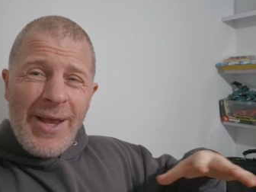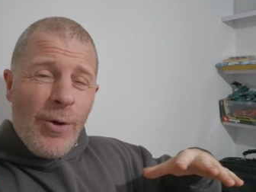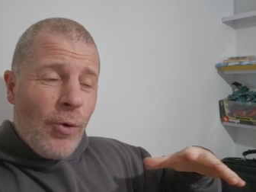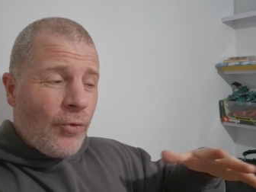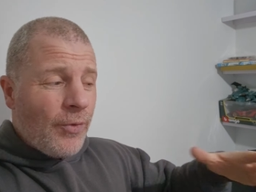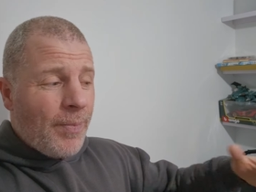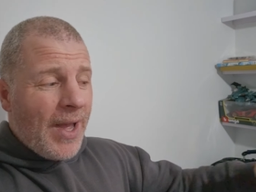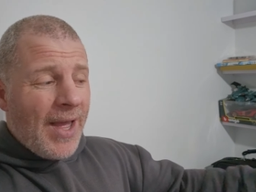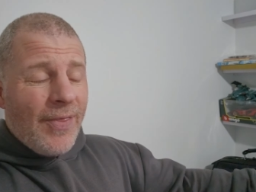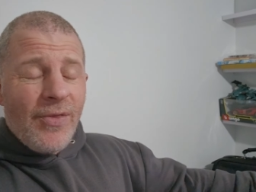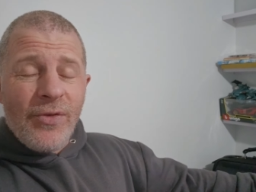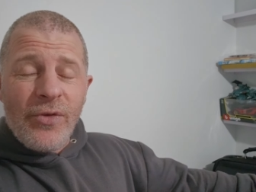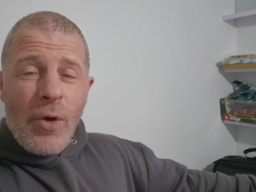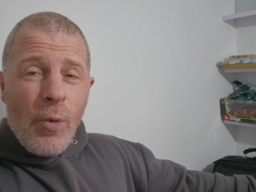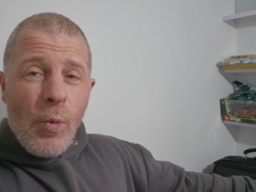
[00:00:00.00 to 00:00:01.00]
it all
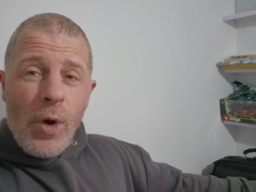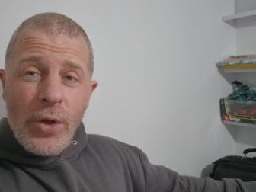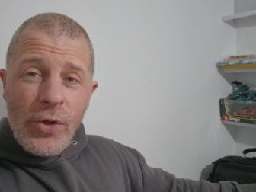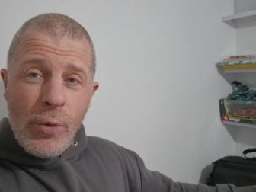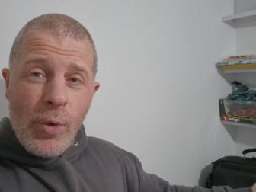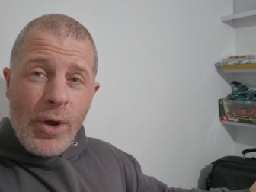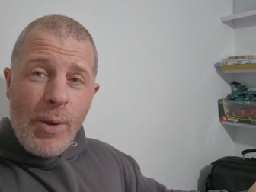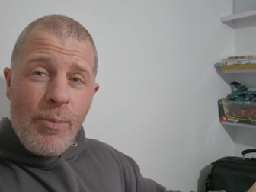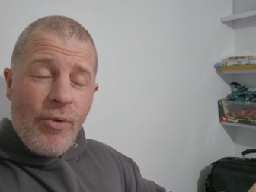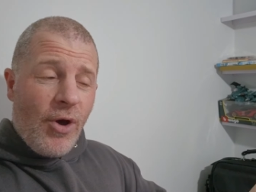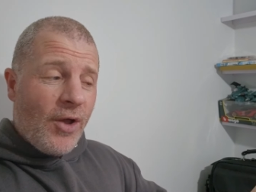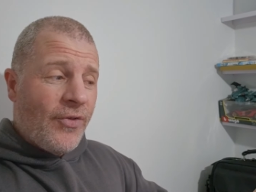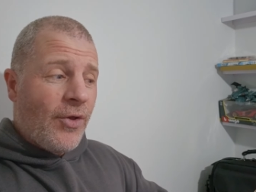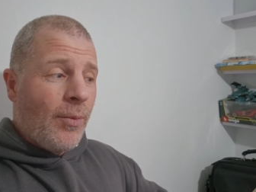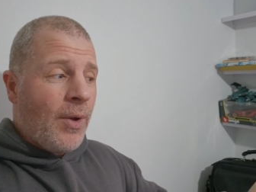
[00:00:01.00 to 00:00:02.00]
depends on what you want to
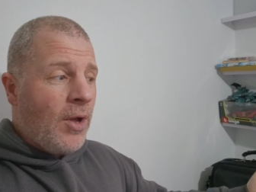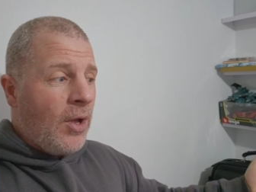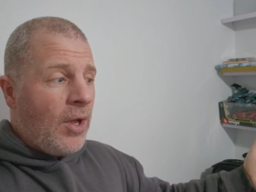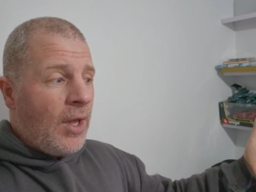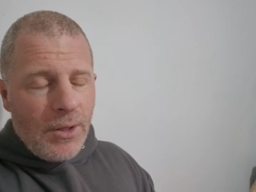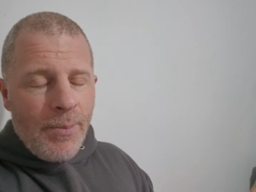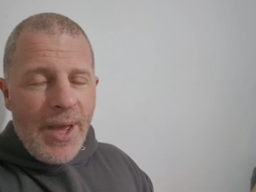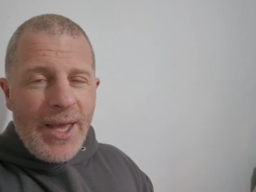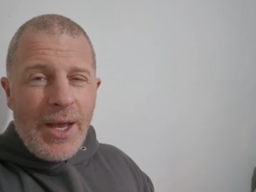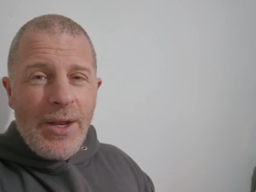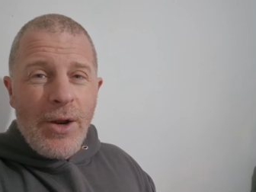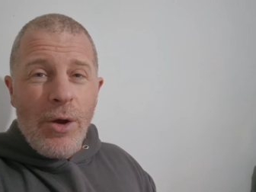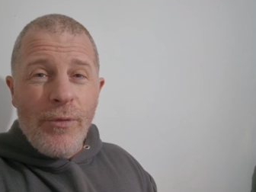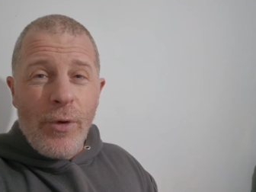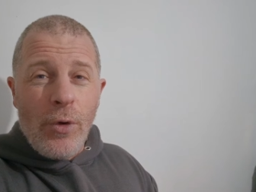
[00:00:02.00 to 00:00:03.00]
price it you're
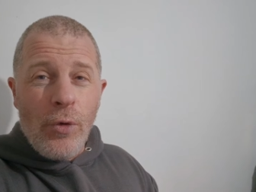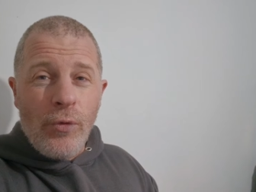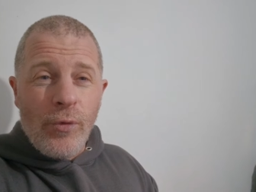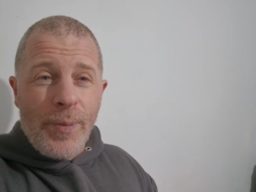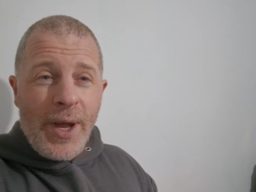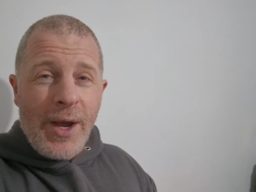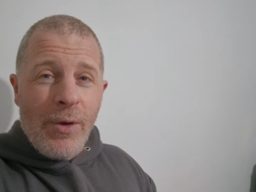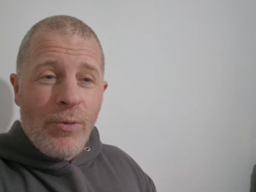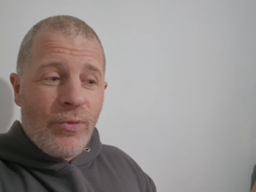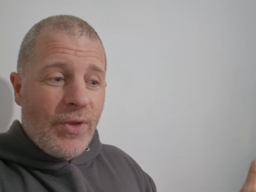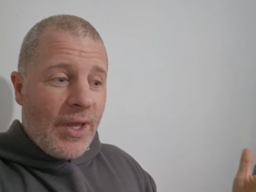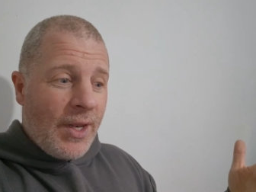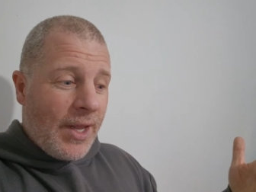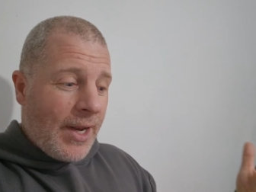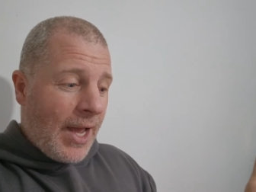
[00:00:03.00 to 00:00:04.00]
making over 100 pound
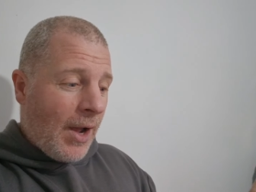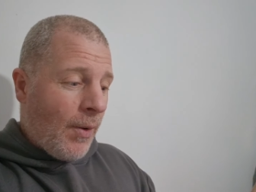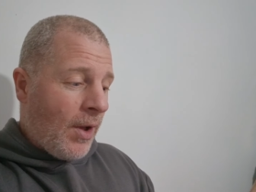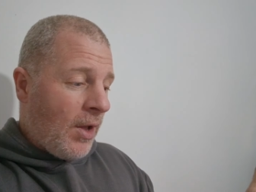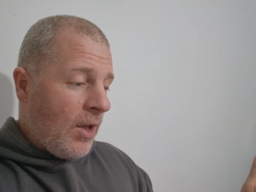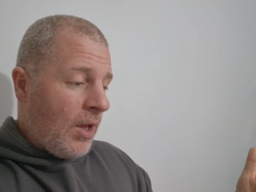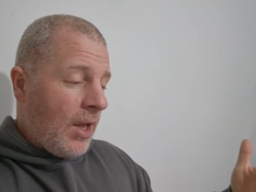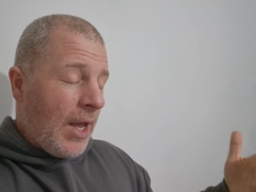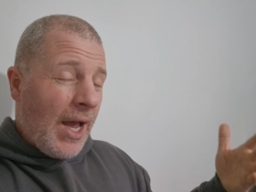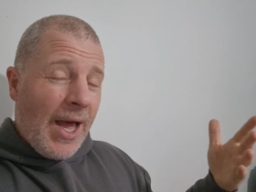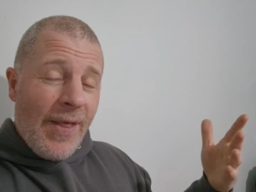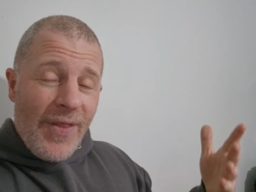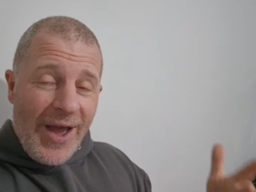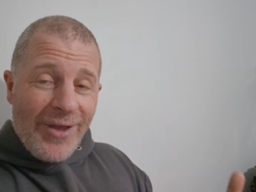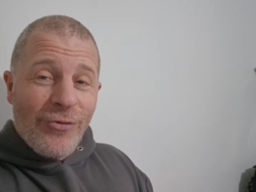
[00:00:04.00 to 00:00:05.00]
in an hour
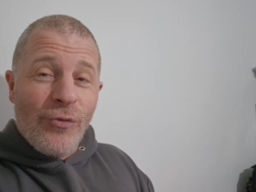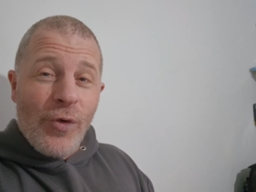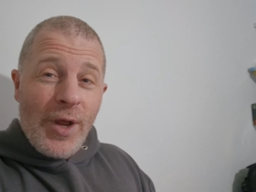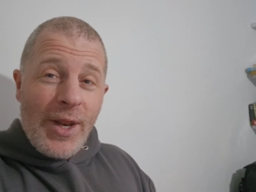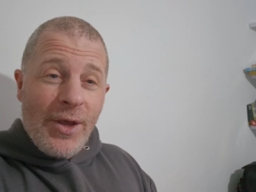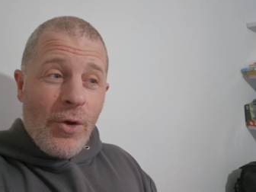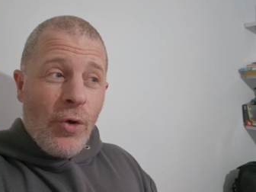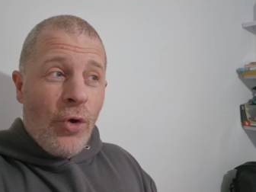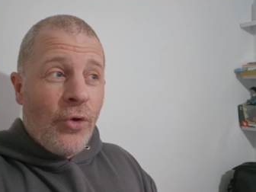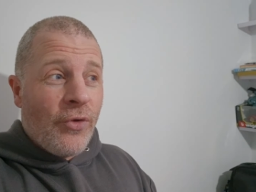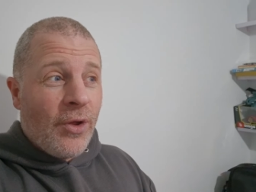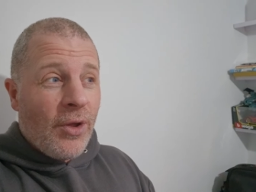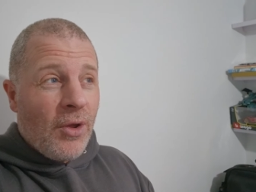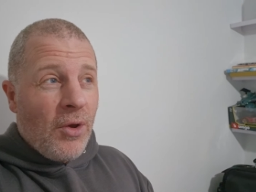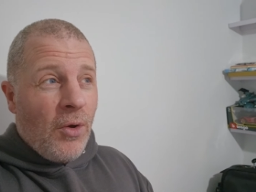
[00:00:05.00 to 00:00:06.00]
and that's really good